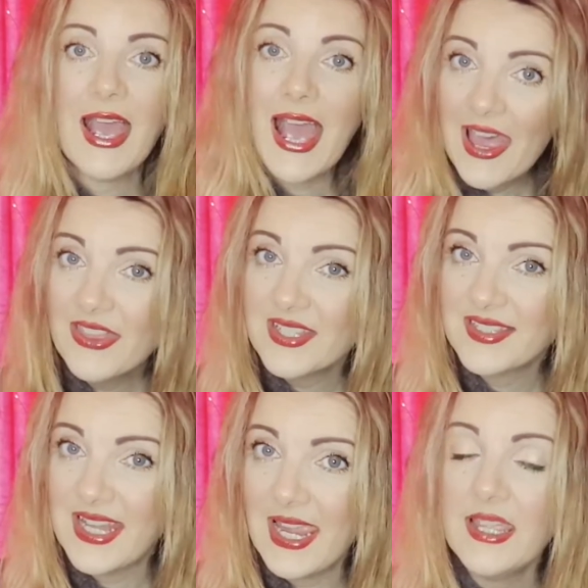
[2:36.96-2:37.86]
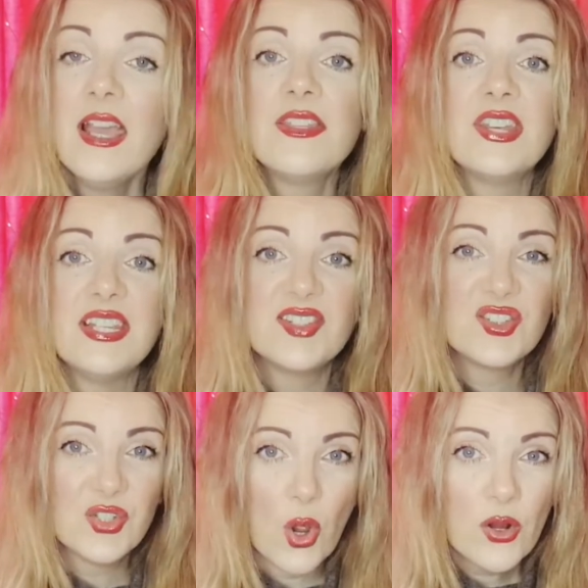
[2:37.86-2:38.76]
Others say that he
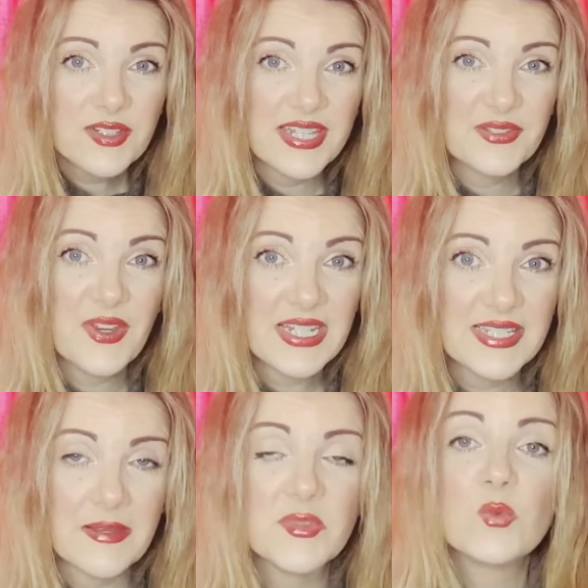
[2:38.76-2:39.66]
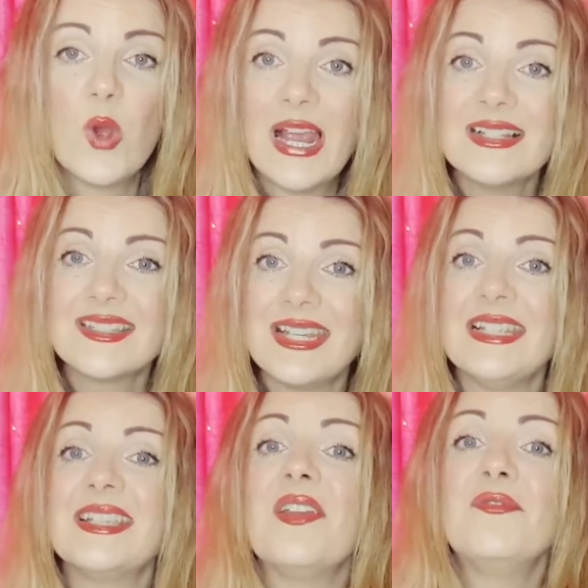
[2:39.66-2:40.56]
stalks his victims whilst
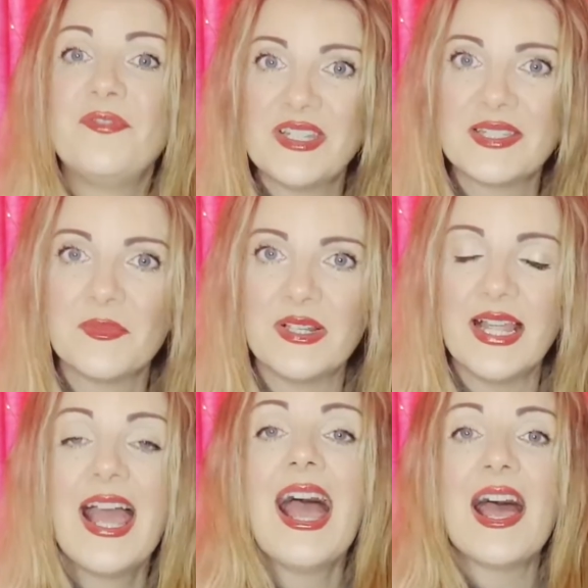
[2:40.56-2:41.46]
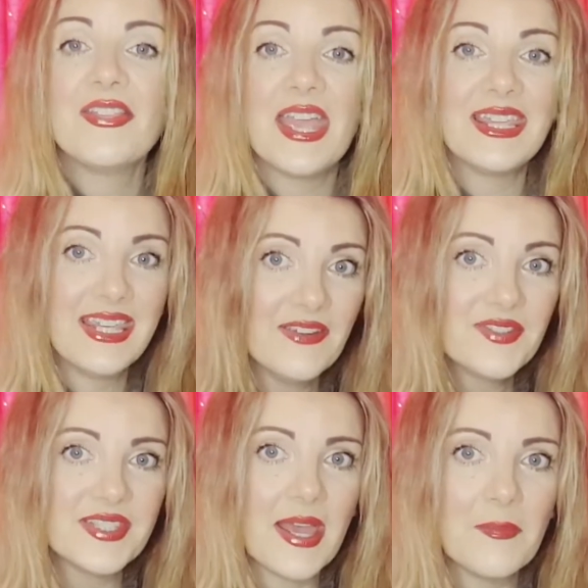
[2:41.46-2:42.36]
he's invisible and then gives
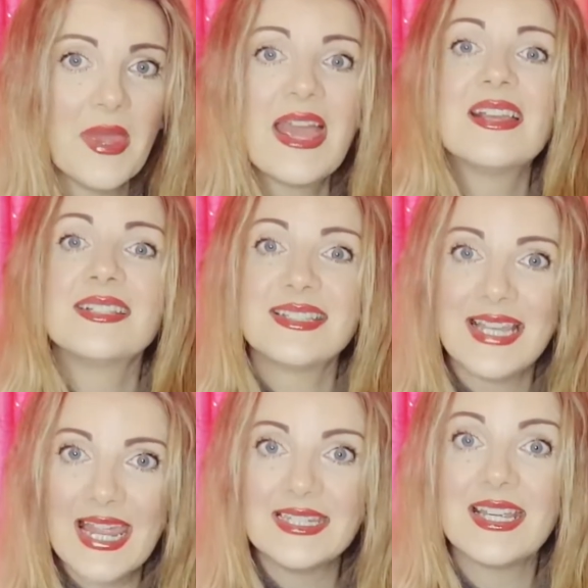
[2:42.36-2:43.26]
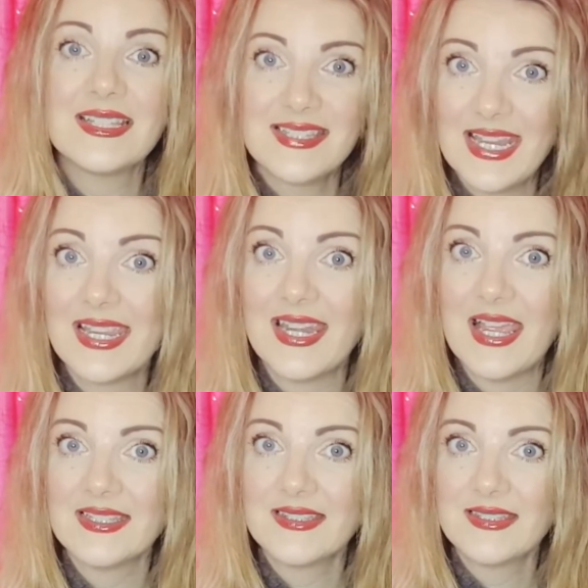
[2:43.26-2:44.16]
them slender
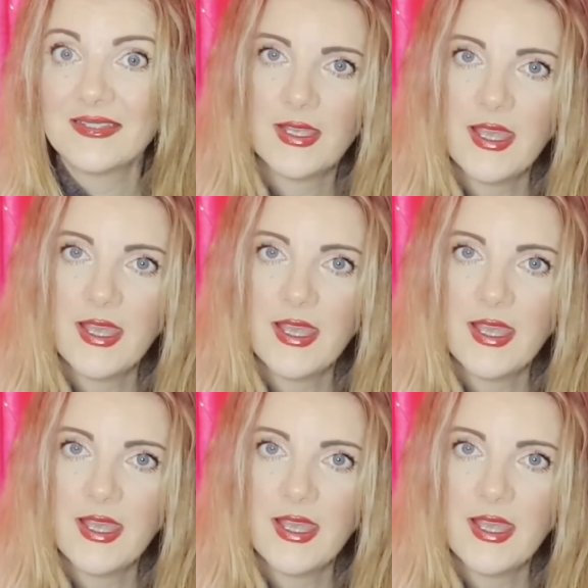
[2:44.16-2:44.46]
sickness.